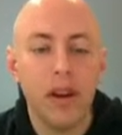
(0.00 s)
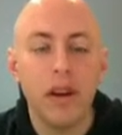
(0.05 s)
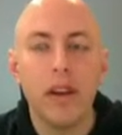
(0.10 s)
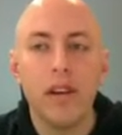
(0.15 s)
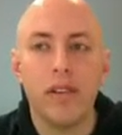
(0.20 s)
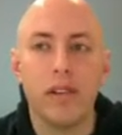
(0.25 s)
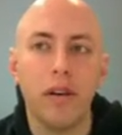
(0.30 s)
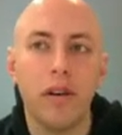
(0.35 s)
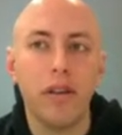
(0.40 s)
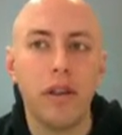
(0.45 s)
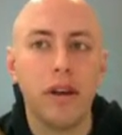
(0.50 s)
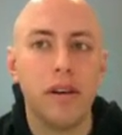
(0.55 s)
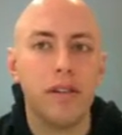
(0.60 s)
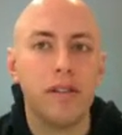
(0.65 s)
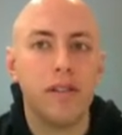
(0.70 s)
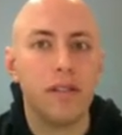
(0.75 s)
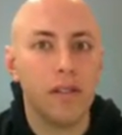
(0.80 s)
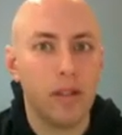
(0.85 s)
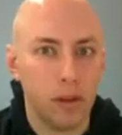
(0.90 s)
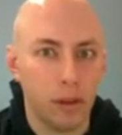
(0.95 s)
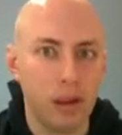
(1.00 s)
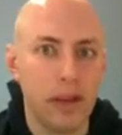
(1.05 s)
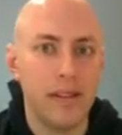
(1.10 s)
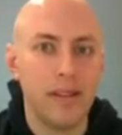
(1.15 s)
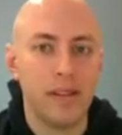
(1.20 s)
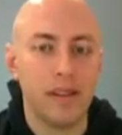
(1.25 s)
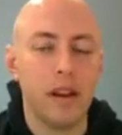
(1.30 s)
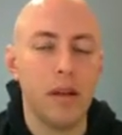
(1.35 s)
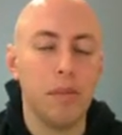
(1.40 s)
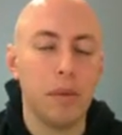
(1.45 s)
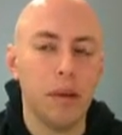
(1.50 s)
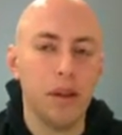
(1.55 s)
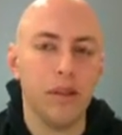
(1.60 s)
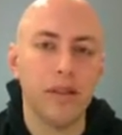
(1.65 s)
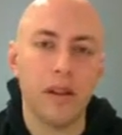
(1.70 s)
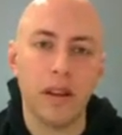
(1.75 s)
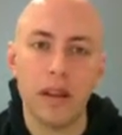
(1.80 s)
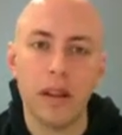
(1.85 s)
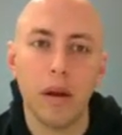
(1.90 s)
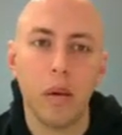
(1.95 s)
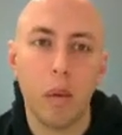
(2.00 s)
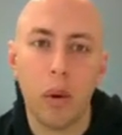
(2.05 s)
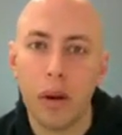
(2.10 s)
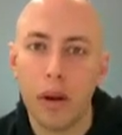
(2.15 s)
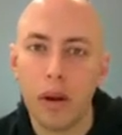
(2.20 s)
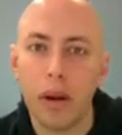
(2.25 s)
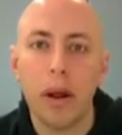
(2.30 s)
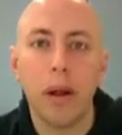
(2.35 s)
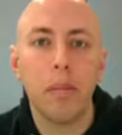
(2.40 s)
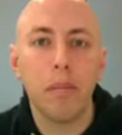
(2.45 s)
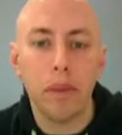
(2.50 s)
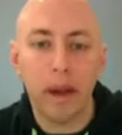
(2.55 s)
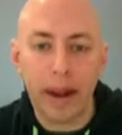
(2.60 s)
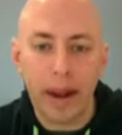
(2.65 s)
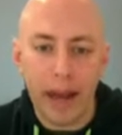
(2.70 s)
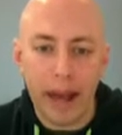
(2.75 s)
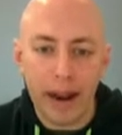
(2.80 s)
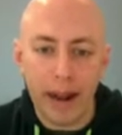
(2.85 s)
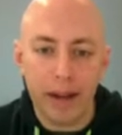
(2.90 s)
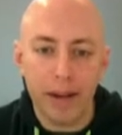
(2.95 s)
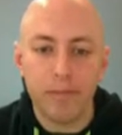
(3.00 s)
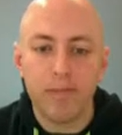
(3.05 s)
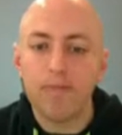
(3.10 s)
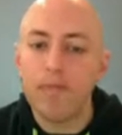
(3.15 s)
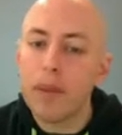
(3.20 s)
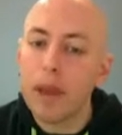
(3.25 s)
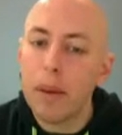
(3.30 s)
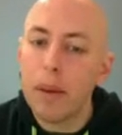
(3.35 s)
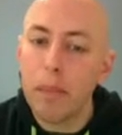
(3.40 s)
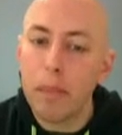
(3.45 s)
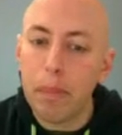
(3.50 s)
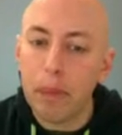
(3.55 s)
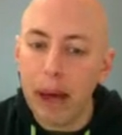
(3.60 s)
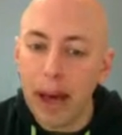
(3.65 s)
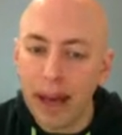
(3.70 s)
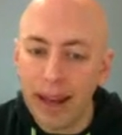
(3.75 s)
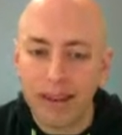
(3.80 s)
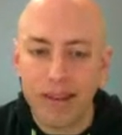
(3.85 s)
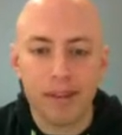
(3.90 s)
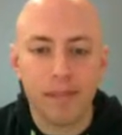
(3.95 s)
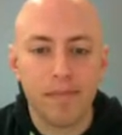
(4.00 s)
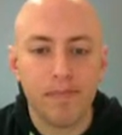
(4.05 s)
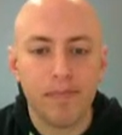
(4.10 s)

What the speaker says: So there's 3 syllables in the word banana. But